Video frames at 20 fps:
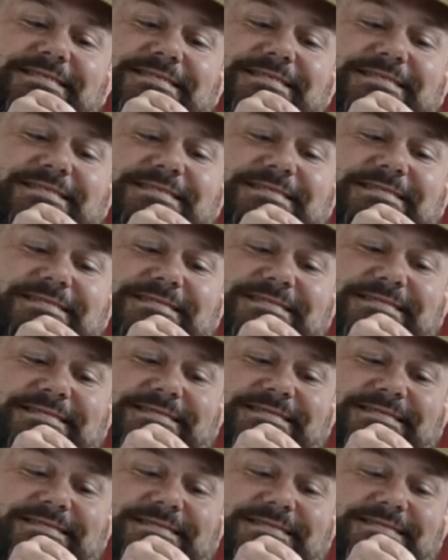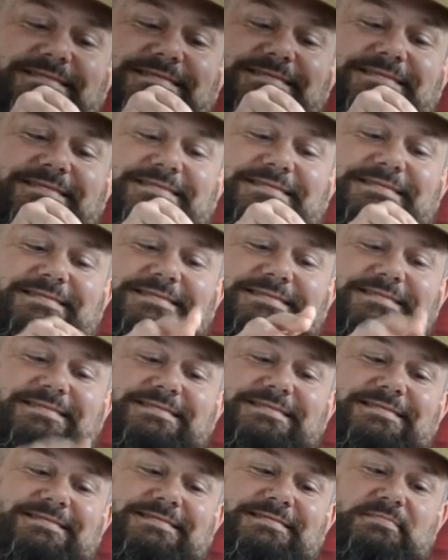
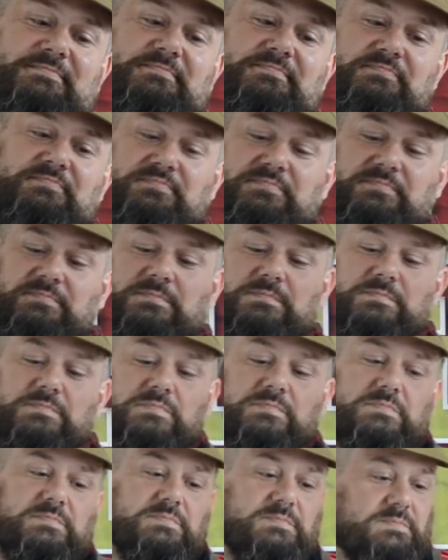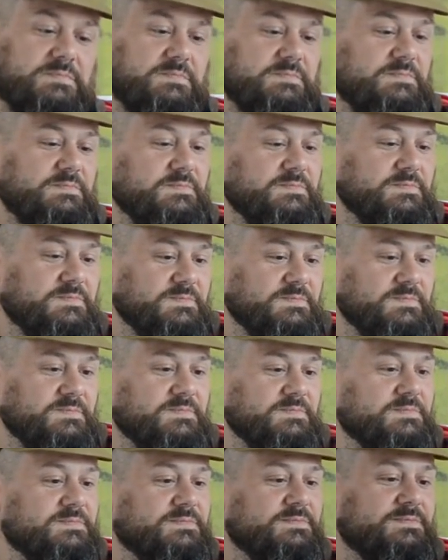
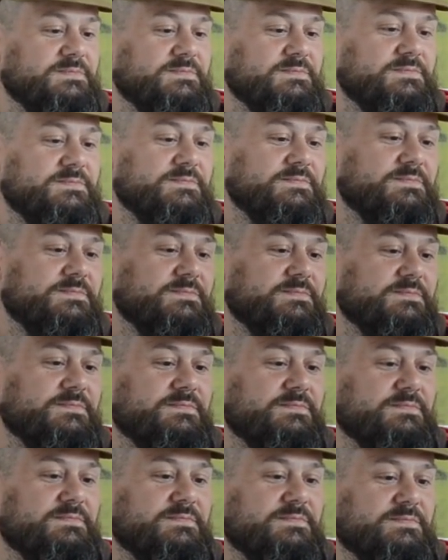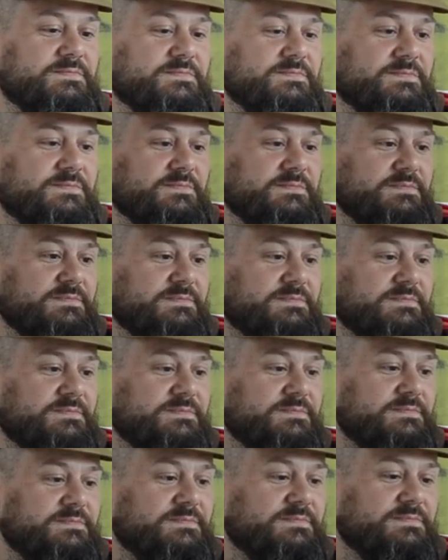
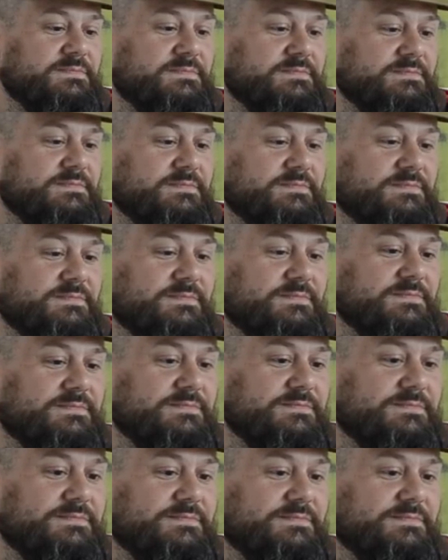No words are spoken by the person on screen.